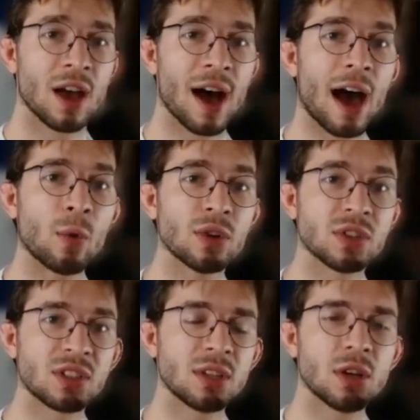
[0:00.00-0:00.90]
I was
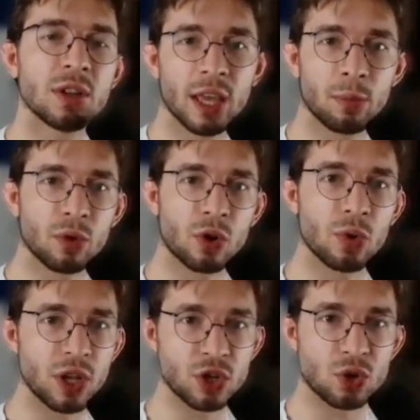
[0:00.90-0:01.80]
still able to
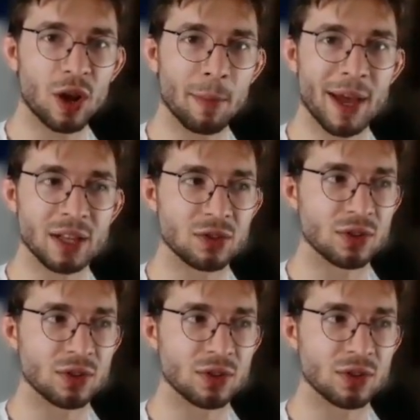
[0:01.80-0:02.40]
reach Grandmaster